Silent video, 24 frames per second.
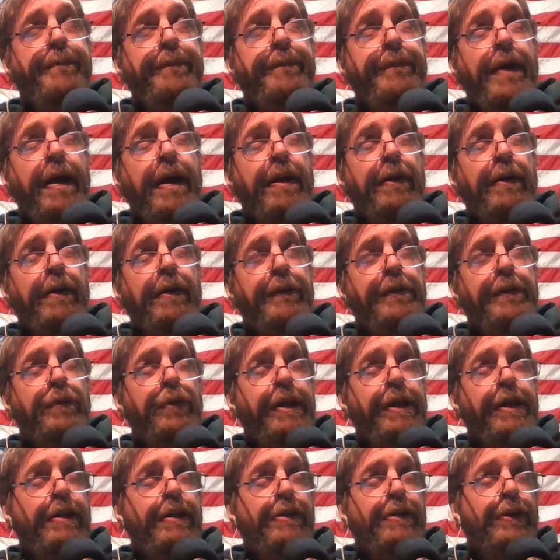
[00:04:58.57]
don't know if you
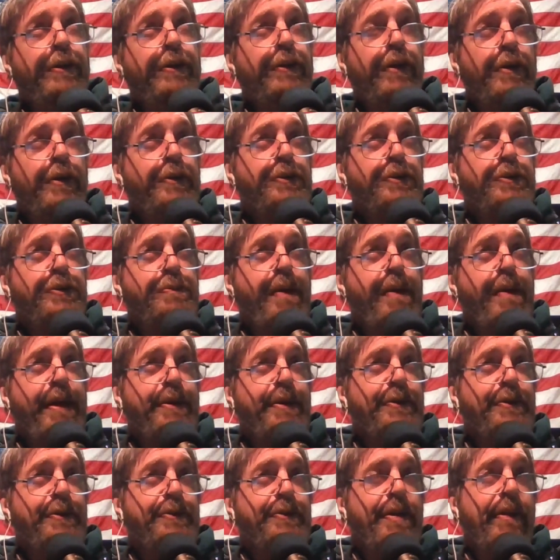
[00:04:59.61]
read your owner's
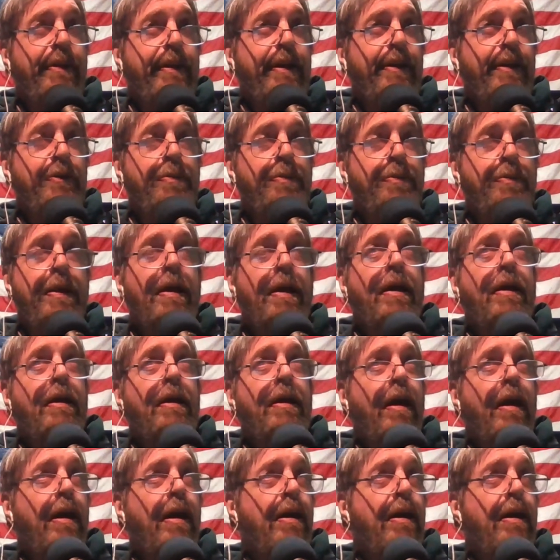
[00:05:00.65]
manuals and things, but
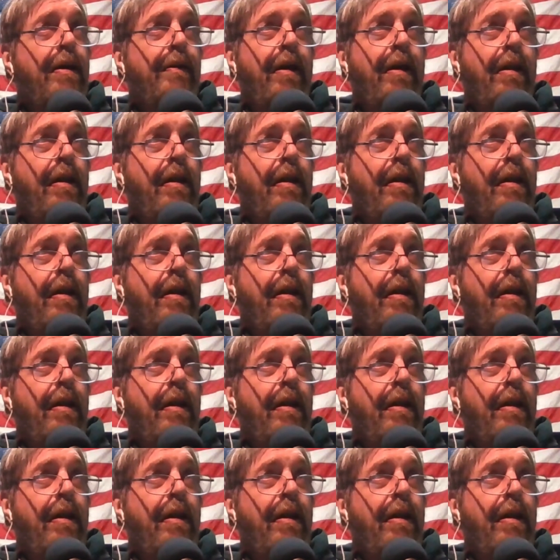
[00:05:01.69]
a